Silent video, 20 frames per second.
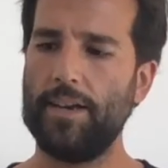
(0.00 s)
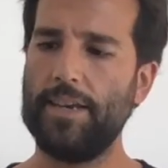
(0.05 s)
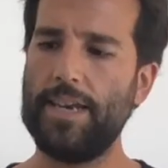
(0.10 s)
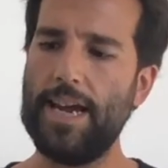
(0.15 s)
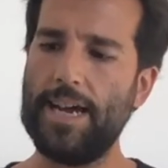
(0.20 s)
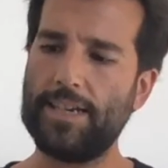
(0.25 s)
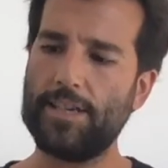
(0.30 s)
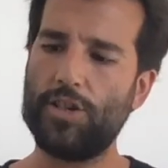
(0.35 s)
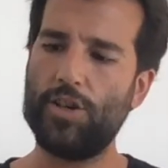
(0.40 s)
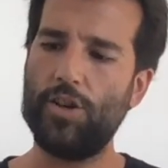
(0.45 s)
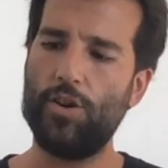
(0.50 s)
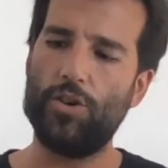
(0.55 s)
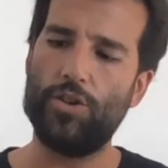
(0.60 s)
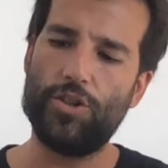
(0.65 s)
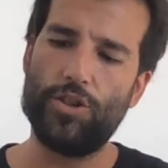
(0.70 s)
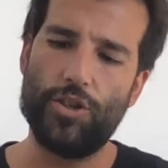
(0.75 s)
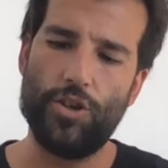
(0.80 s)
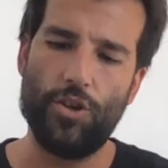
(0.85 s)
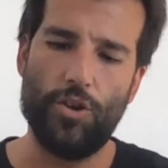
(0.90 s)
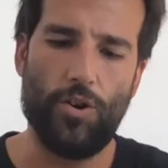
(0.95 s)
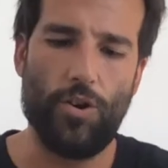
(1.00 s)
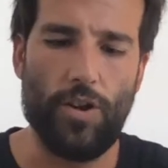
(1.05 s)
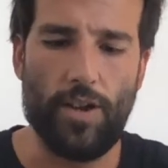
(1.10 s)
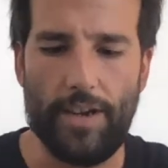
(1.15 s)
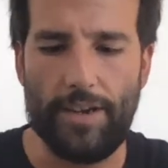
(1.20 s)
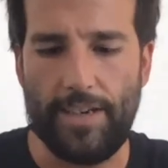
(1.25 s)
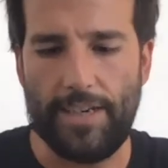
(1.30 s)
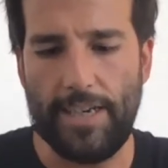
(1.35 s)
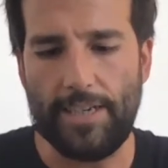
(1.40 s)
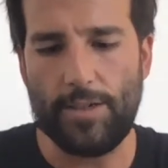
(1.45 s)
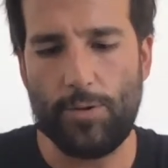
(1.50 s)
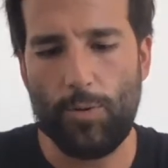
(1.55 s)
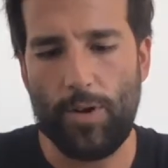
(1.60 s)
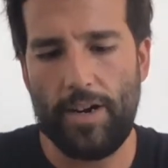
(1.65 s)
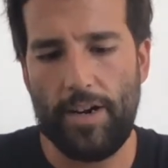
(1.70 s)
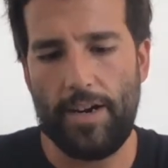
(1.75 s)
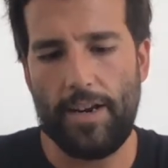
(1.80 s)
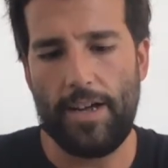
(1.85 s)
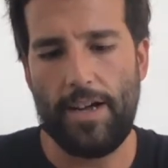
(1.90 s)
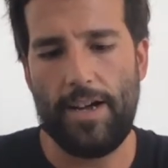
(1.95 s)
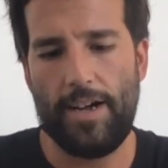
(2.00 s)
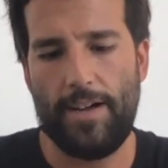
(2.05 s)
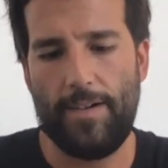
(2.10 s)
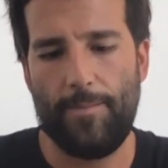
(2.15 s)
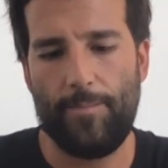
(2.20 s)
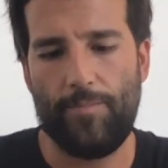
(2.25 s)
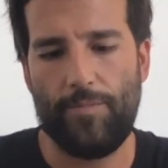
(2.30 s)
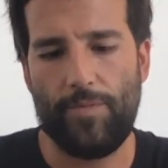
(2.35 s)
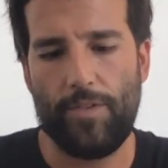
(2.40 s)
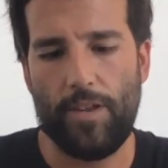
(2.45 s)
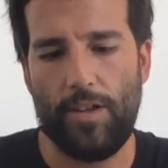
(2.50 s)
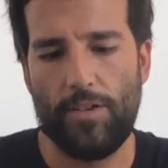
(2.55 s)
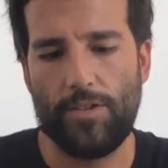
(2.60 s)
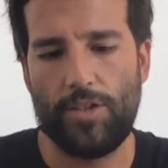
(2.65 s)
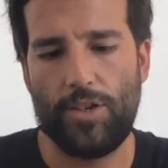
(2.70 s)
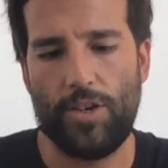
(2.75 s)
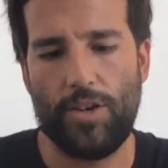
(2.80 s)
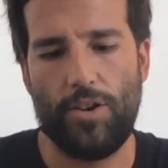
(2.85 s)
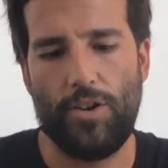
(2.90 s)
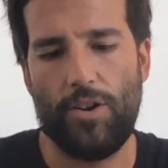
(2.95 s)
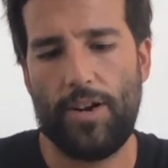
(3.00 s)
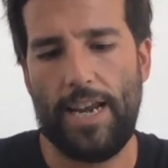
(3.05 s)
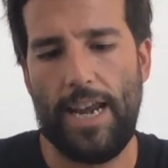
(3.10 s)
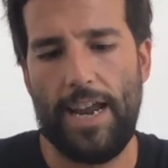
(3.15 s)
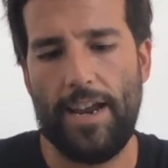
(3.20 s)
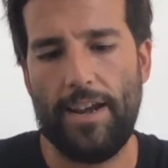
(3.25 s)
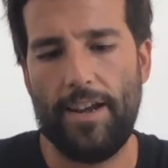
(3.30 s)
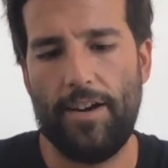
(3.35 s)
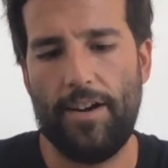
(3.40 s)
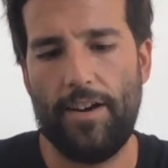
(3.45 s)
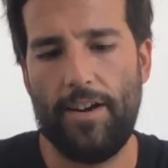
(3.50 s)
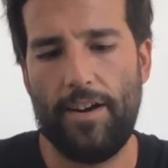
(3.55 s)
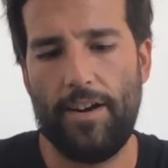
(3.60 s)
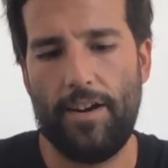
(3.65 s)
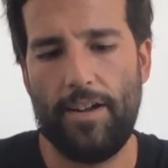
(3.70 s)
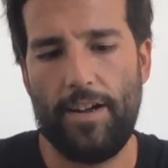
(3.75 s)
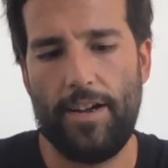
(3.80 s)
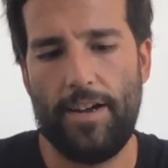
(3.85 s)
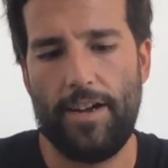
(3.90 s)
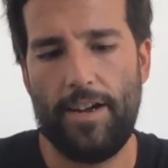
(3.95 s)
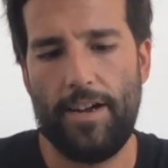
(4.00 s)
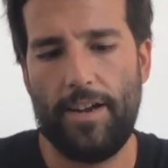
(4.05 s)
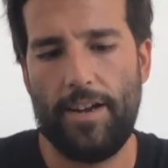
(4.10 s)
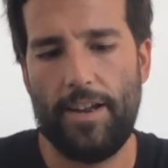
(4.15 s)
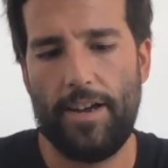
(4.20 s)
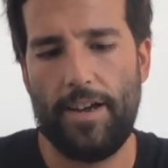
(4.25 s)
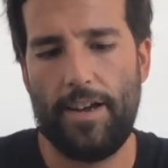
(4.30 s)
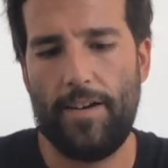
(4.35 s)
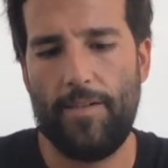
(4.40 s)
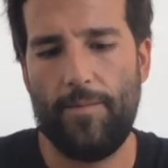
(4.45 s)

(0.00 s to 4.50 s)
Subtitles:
Yeah, so these were also, Kleiner, and